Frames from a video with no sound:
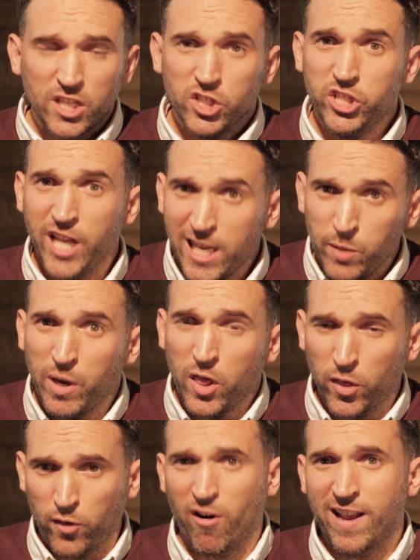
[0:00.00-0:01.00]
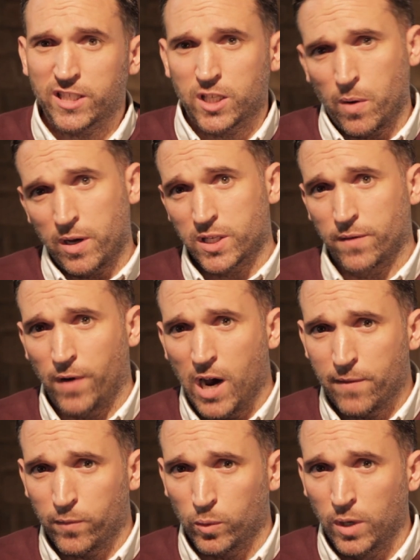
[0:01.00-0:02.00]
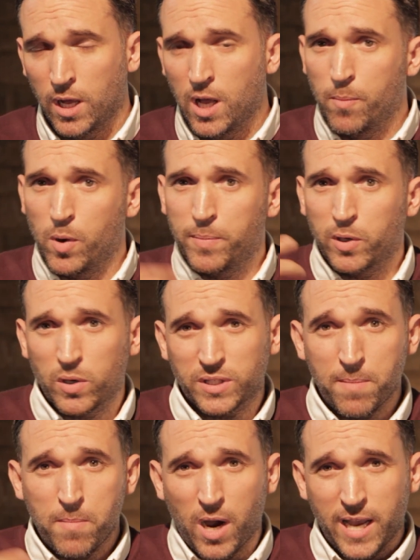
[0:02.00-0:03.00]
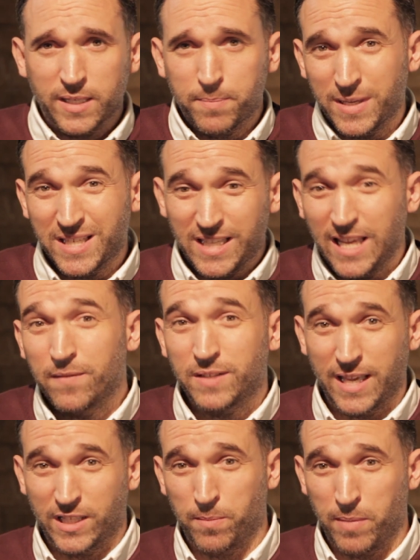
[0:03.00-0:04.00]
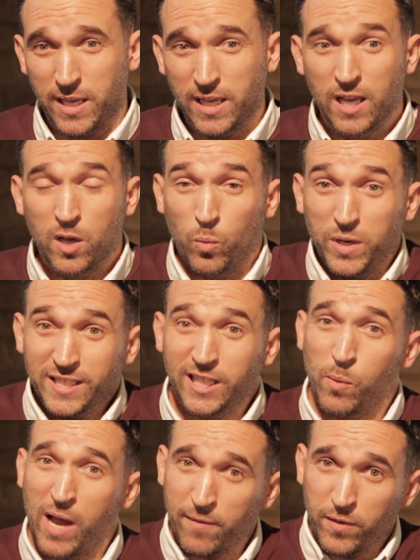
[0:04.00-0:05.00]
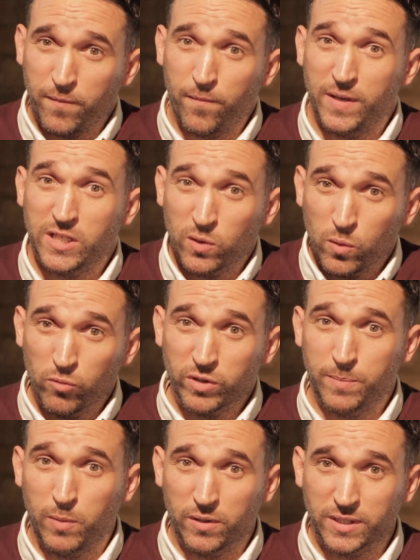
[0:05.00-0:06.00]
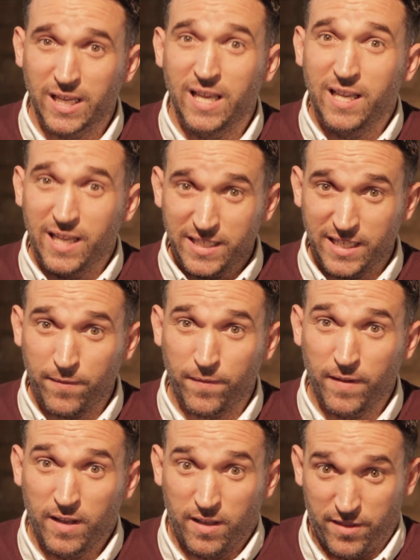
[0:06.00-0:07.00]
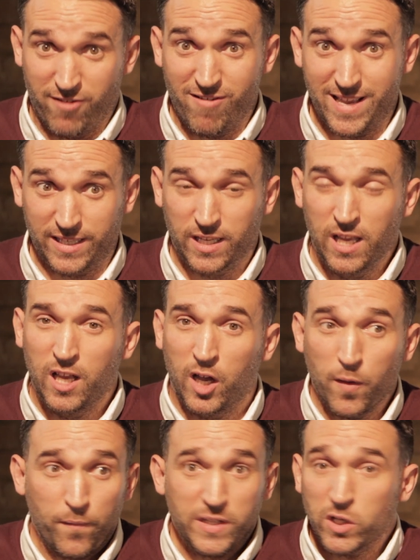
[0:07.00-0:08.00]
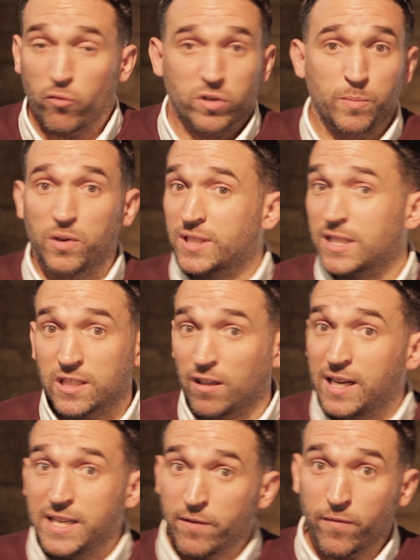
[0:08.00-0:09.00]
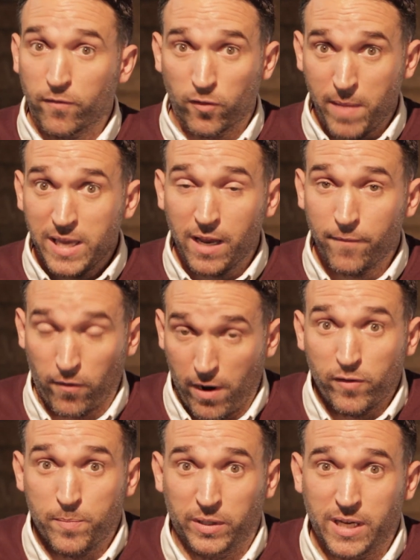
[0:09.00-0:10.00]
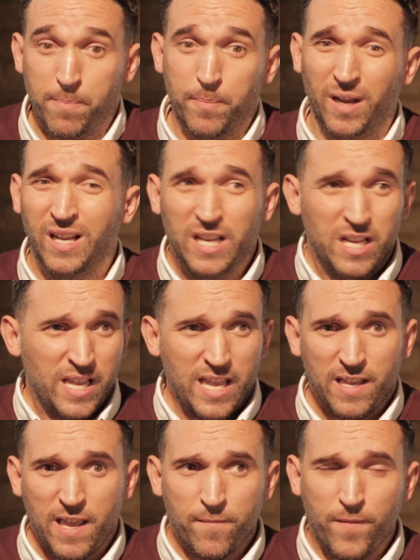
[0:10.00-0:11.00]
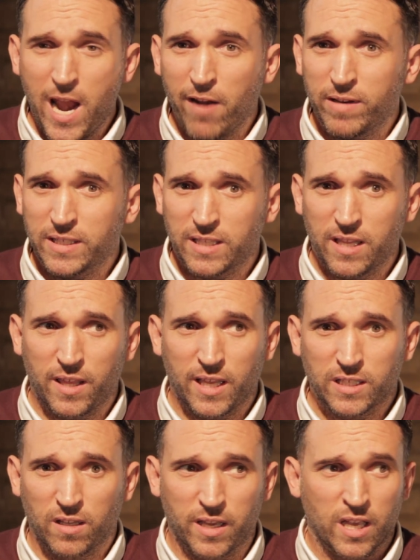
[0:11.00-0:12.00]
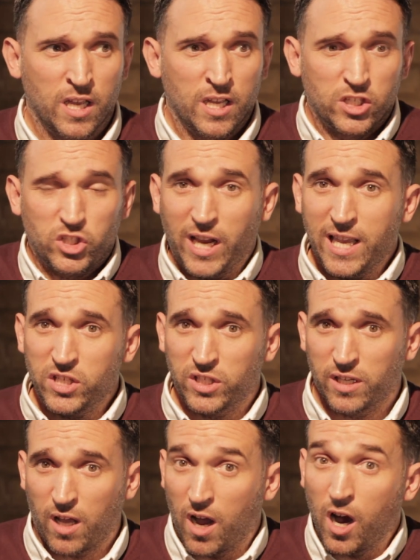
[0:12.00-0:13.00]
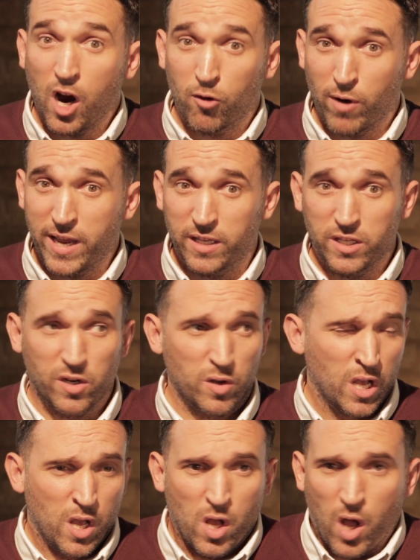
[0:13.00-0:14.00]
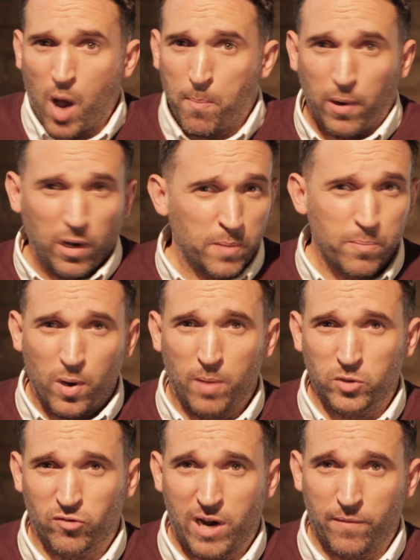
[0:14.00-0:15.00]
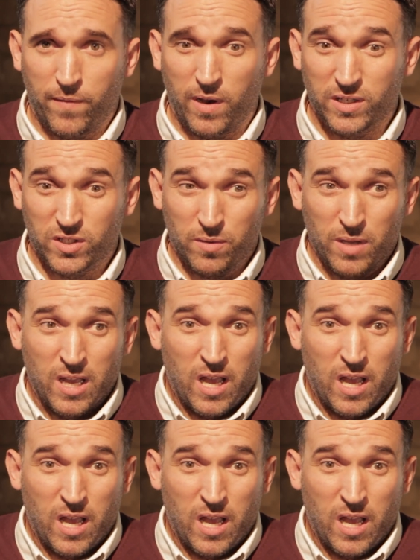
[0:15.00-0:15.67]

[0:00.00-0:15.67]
genuine threat to our survival, but because the mind perceives there to be, we still have the physical response as if there is. And the physical response is slightly different for everybody, but it varies in things like changing heart rate, our blood pumps around faster,